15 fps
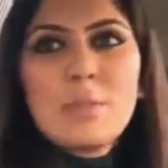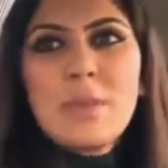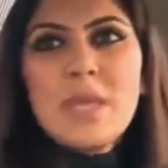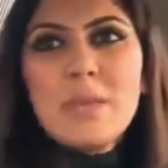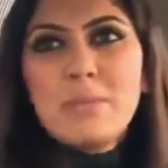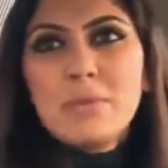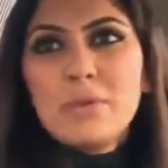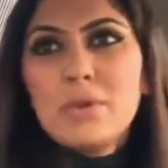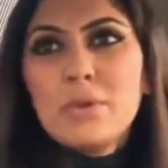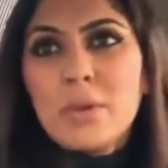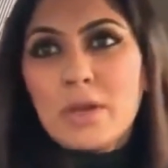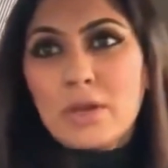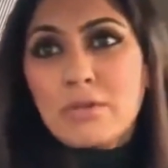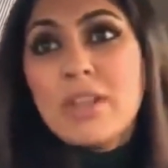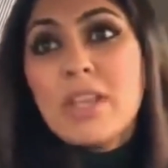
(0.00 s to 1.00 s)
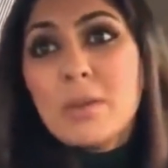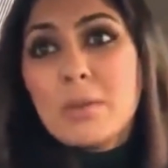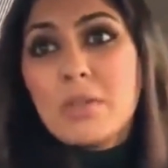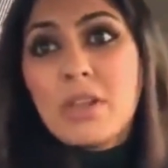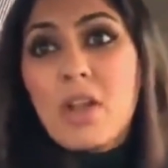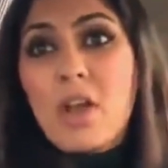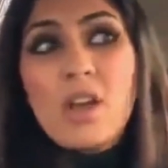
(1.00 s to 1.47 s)
to the people who agree
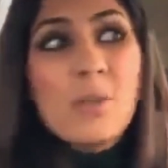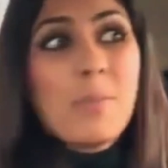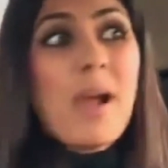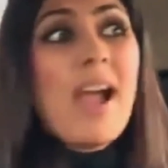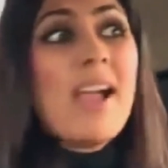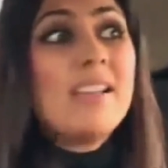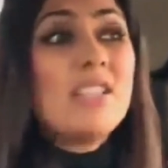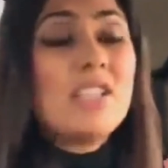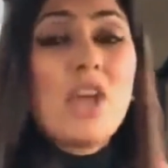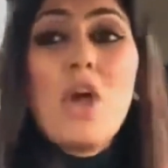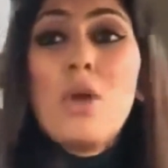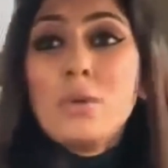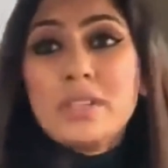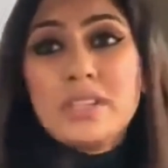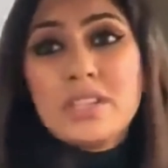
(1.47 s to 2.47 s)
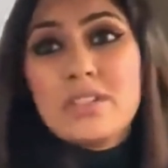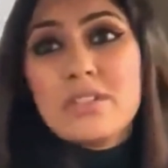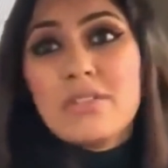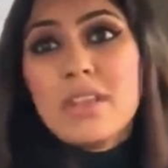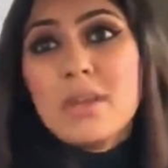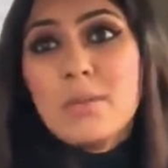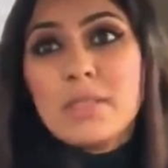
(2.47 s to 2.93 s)
with Alana, but I totally
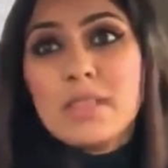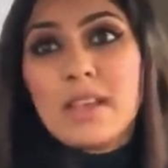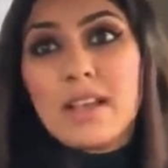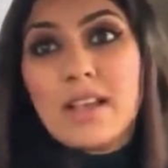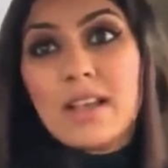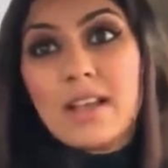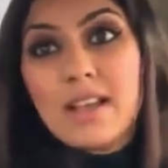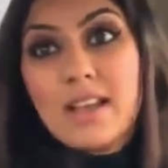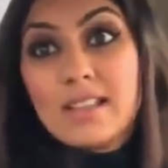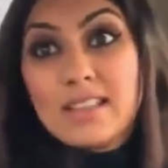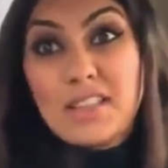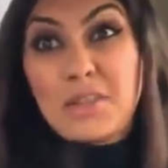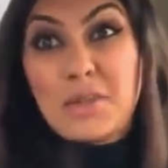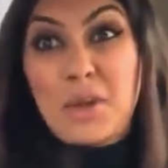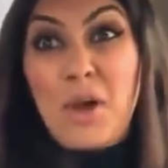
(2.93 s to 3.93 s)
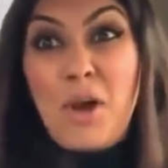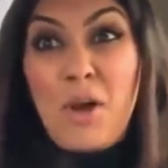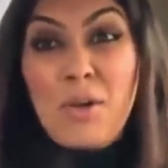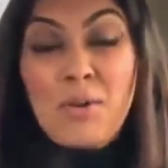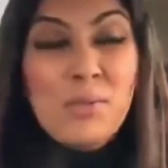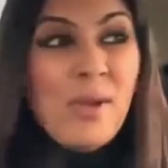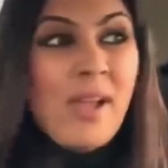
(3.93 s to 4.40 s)
disagree with that that you
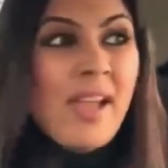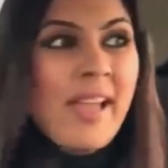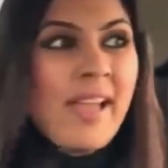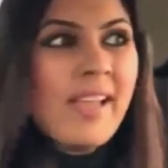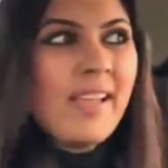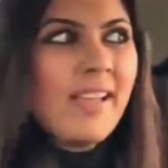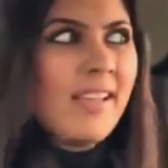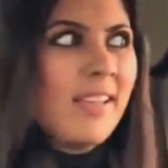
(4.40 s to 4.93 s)
can't wear